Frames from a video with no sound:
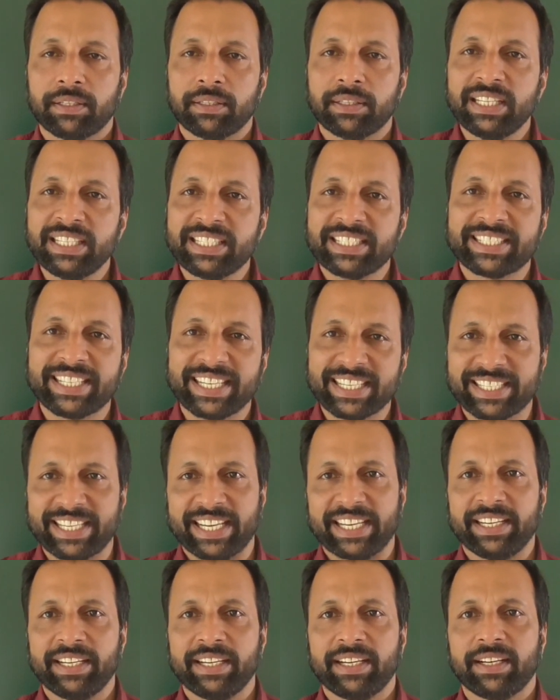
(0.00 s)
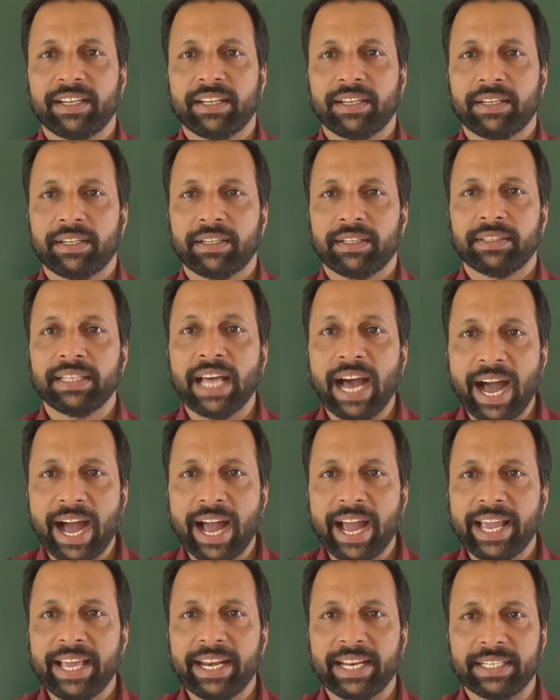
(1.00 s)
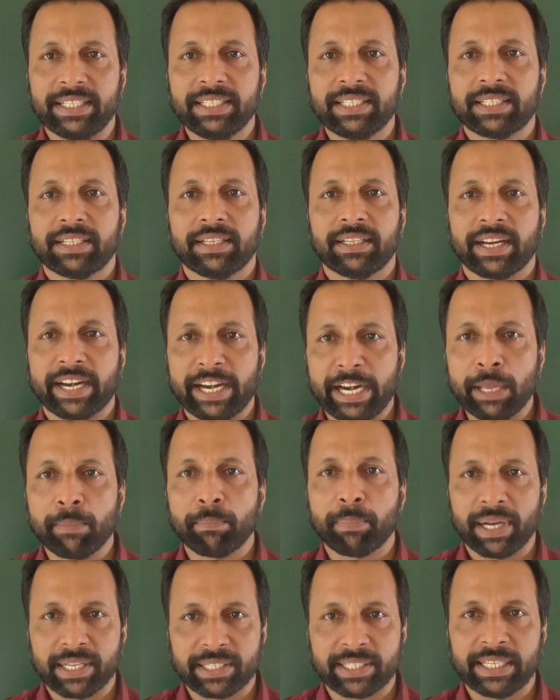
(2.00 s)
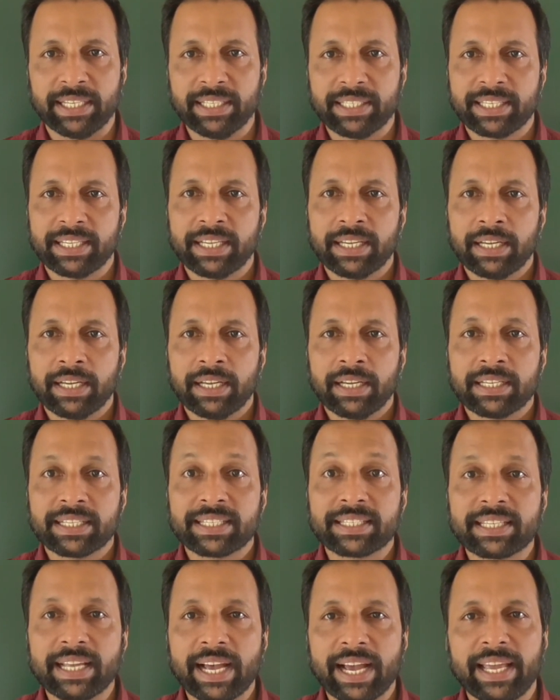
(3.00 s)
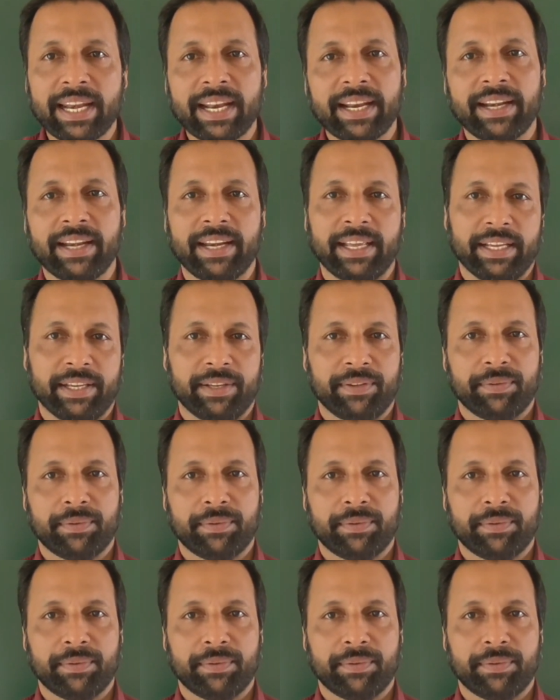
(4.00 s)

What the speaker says: this session, the island reading passage silently.